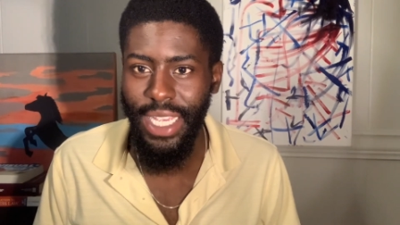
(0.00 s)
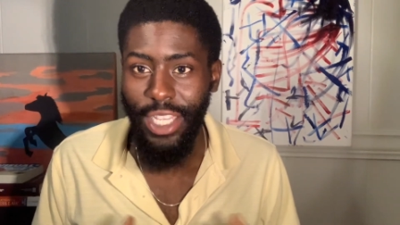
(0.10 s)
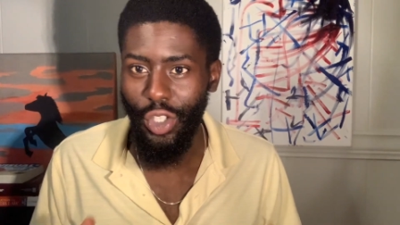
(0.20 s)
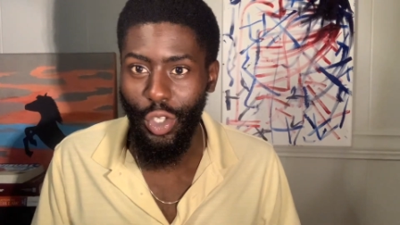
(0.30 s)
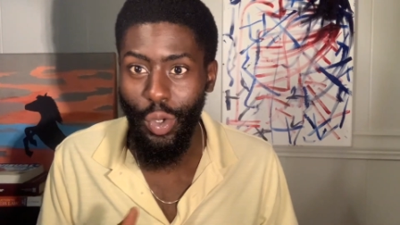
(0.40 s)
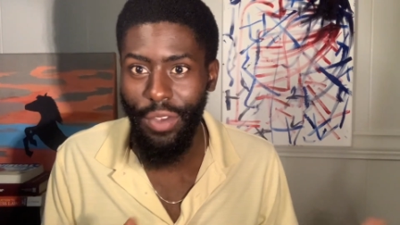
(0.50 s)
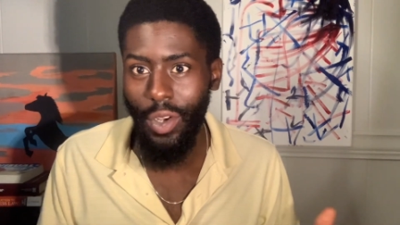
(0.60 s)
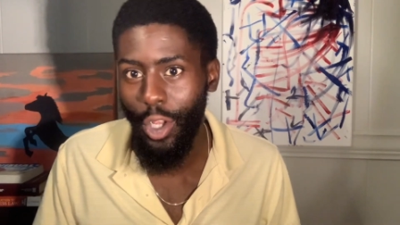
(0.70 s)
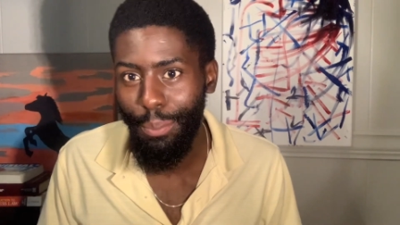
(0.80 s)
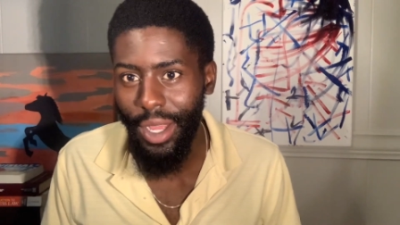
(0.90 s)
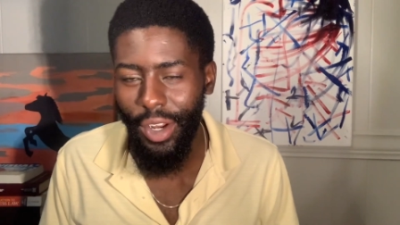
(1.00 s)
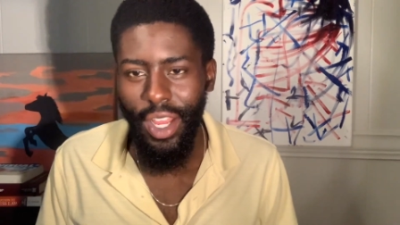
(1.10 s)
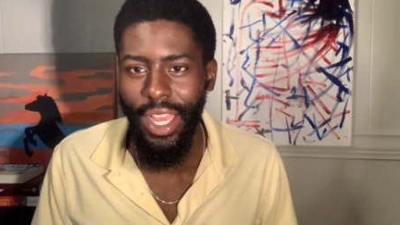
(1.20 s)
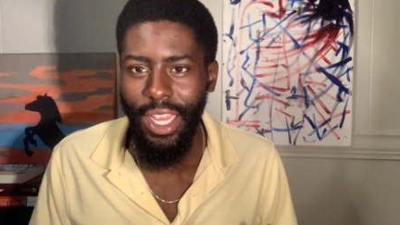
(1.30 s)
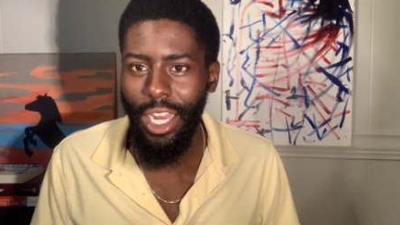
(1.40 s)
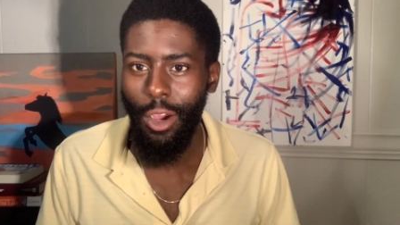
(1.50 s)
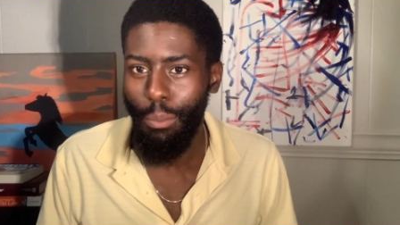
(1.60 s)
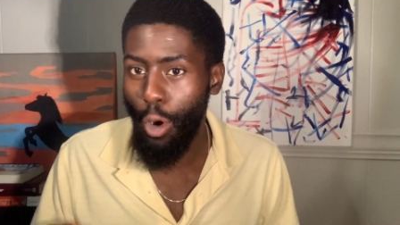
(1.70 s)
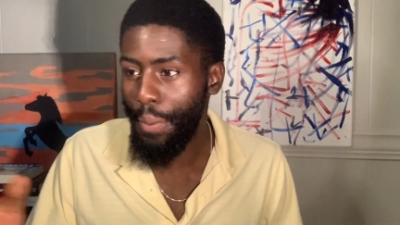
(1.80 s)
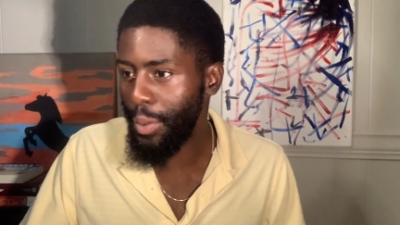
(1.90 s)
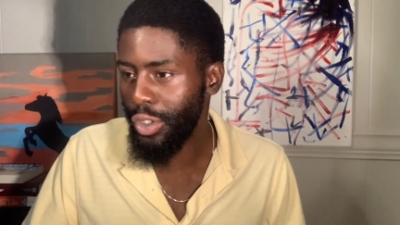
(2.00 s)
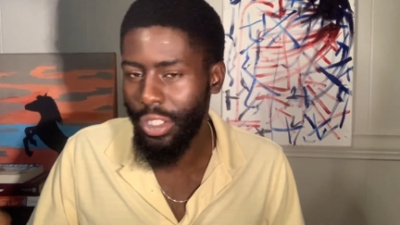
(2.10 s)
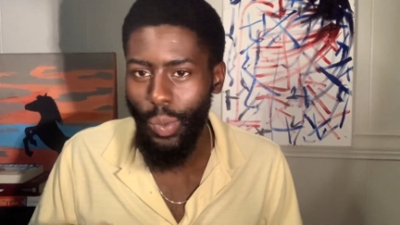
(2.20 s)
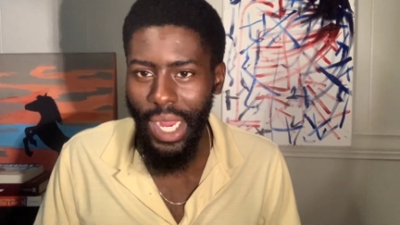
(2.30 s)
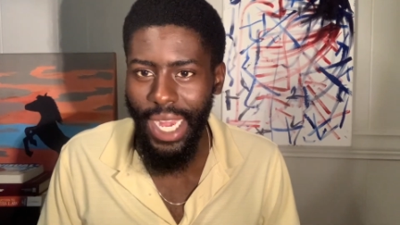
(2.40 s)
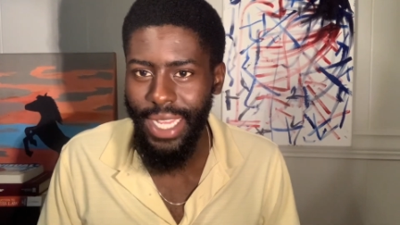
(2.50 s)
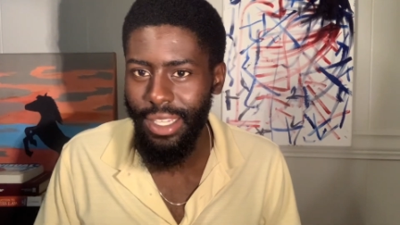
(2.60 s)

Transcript: So you even look better. More people start to recognize it.